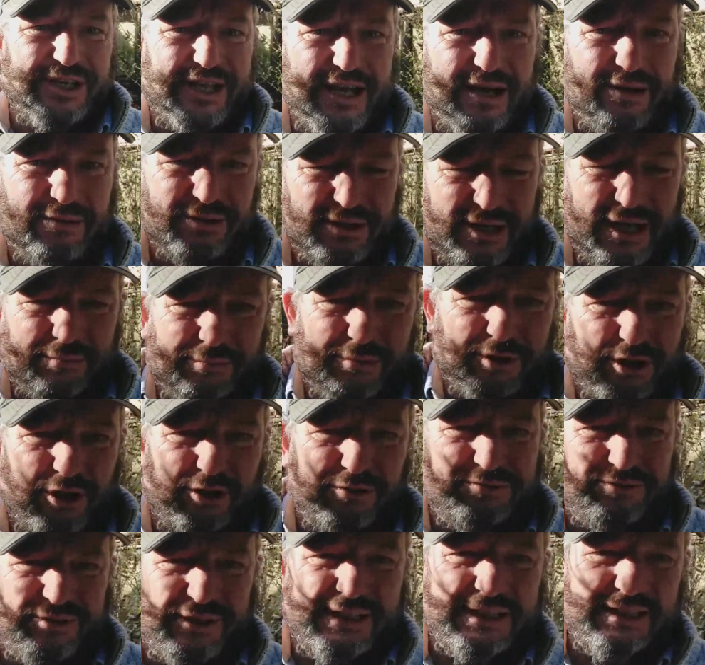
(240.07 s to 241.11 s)
out, a cup of
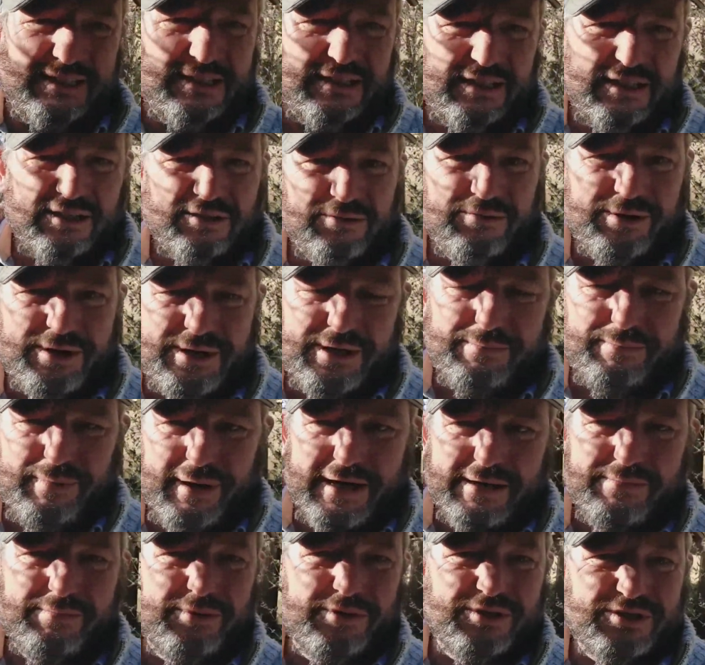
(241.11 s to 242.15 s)
coffee, read the
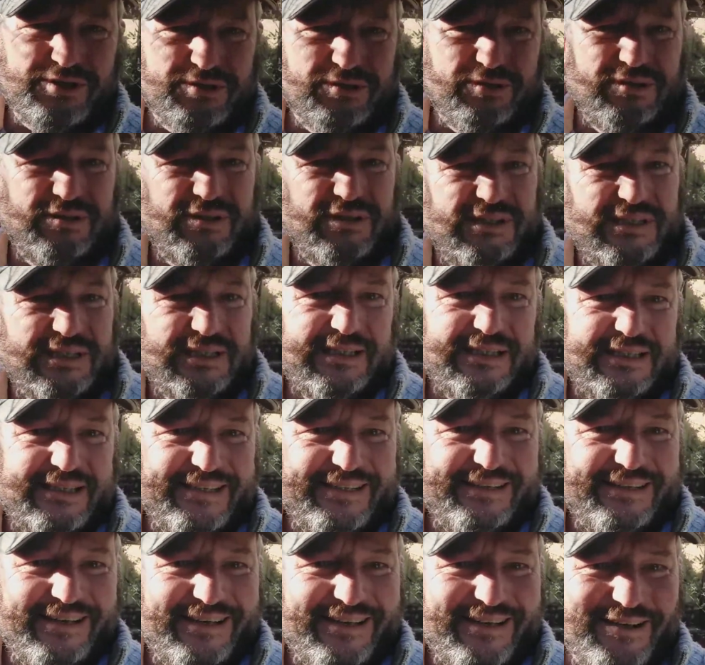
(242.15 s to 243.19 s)
papers
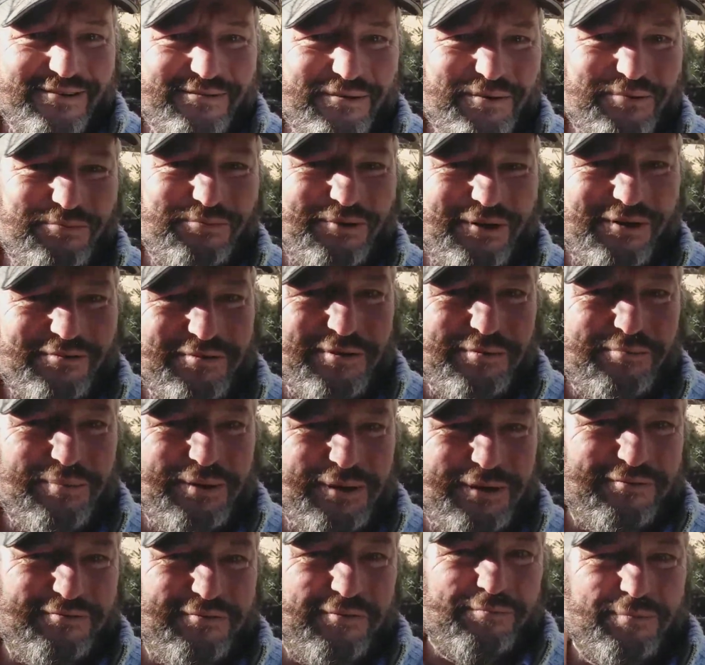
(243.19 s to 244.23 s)
when we're having a
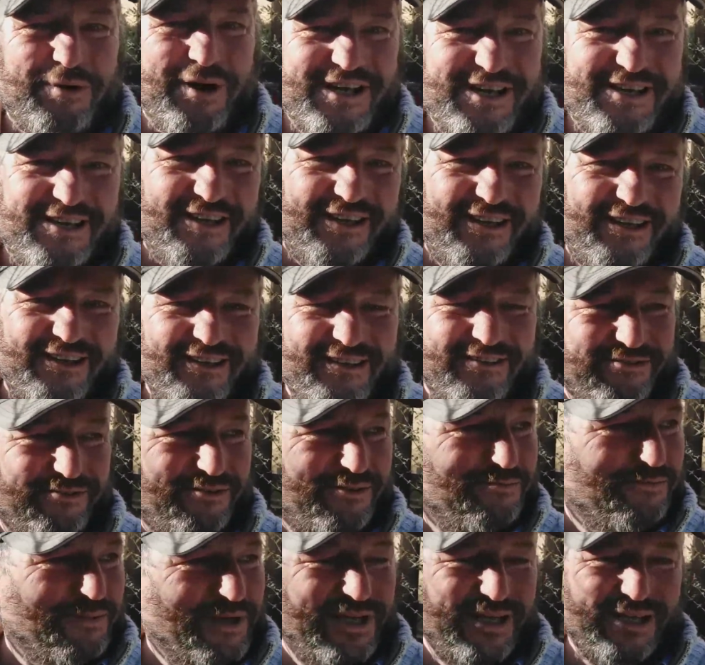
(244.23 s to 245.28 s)
bit of a break
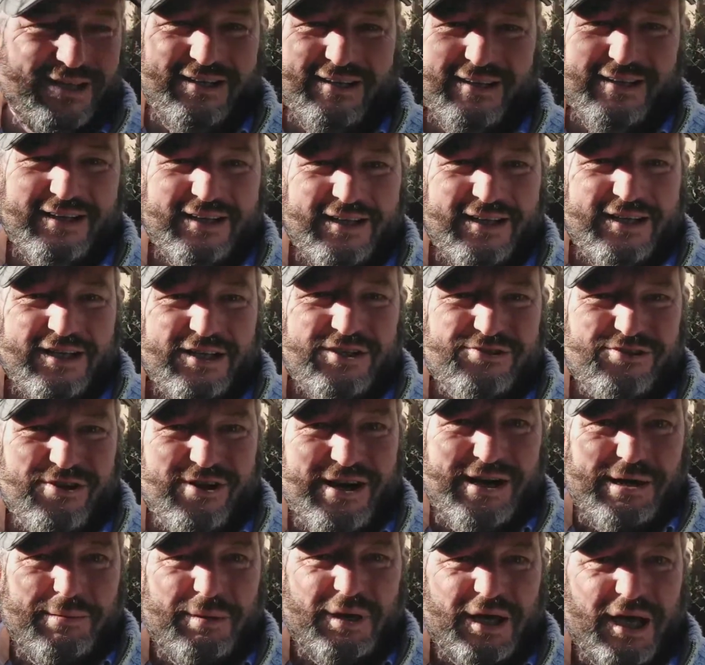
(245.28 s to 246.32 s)
from
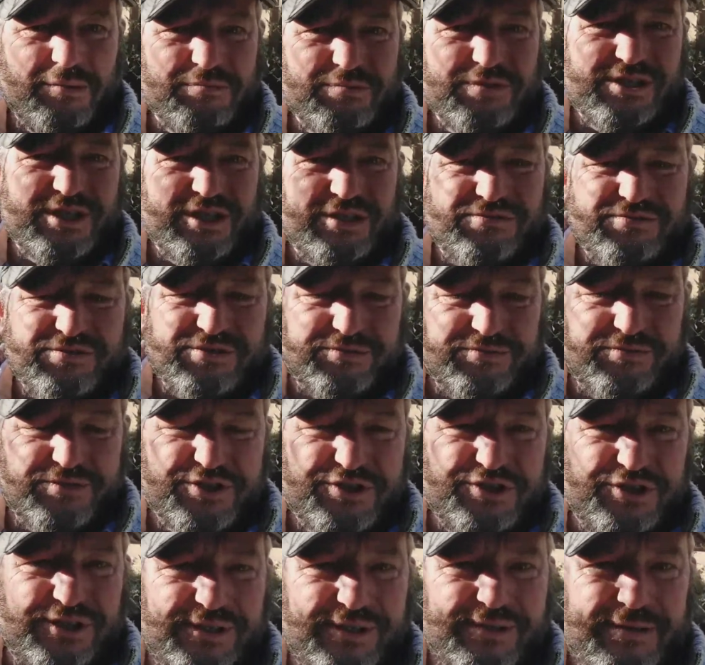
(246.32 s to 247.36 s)
trying to become
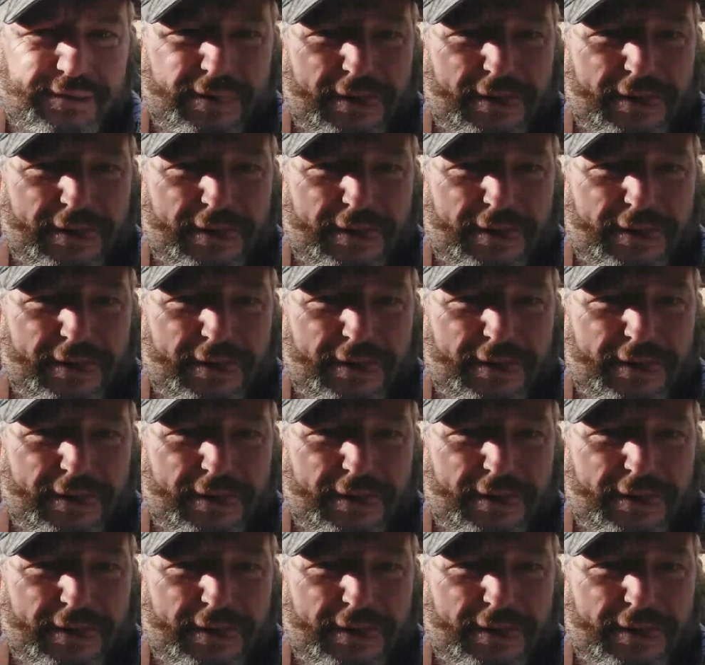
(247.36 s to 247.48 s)
self-sufficient.